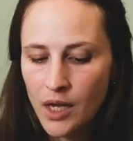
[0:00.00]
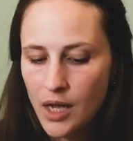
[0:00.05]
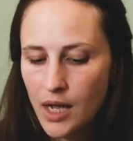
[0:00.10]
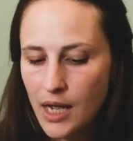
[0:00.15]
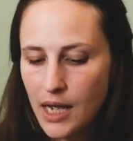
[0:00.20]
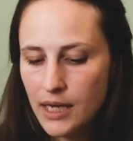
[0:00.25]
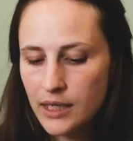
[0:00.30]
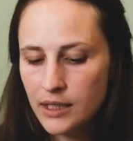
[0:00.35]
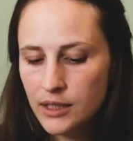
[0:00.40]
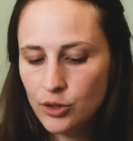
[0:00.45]

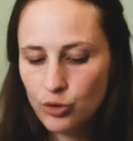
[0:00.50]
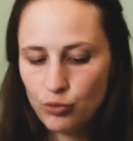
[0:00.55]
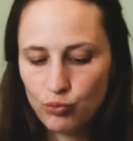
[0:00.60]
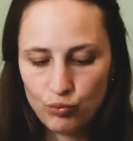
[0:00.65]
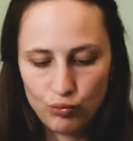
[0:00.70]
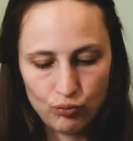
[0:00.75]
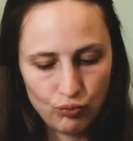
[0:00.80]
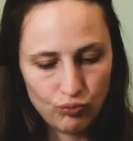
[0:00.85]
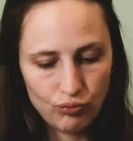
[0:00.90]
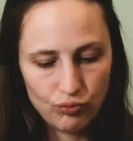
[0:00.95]

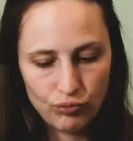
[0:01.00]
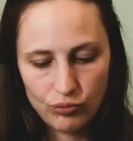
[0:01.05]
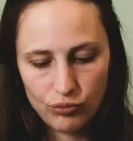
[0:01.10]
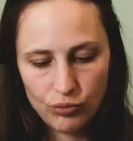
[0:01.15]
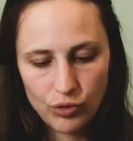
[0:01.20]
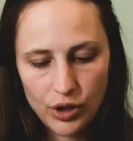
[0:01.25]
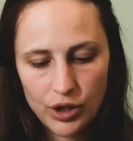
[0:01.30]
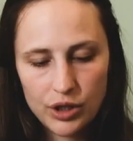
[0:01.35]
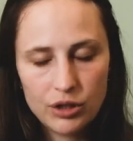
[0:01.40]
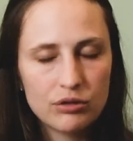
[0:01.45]

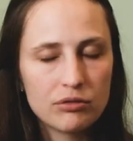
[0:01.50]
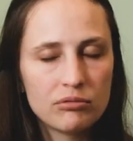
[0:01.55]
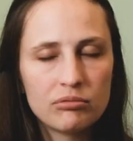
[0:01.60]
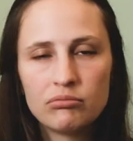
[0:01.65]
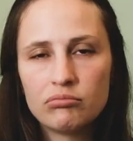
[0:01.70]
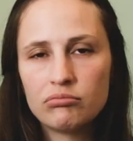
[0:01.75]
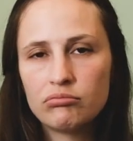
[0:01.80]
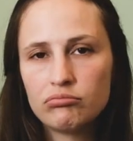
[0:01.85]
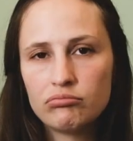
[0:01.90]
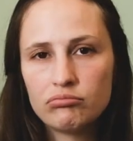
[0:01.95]
it's
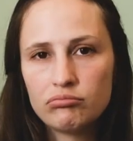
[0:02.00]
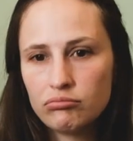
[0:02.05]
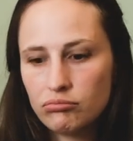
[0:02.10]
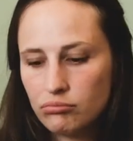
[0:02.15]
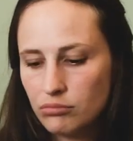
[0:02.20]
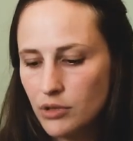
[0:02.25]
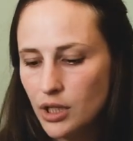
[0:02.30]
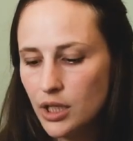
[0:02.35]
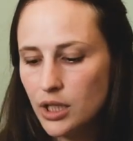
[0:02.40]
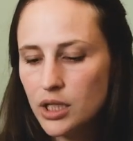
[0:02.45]

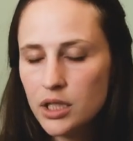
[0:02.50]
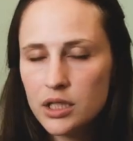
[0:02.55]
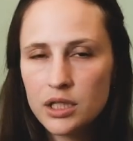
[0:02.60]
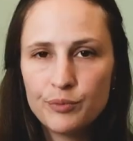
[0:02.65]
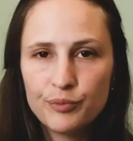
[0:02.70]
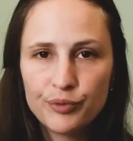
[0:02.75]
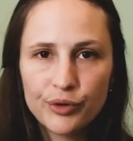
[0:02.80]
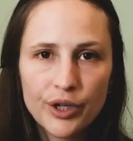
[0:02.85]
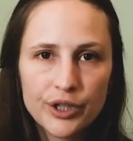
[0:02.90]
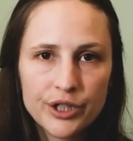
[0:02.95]
an easy
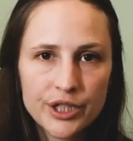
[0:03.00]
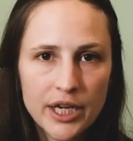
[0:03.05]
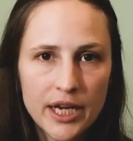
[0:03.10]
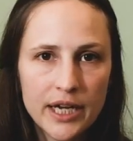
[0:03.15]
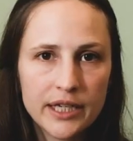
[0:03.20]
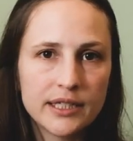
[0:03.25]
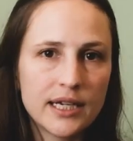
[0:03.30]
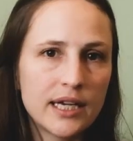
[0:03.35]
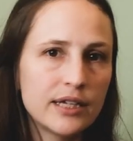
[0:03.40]
project.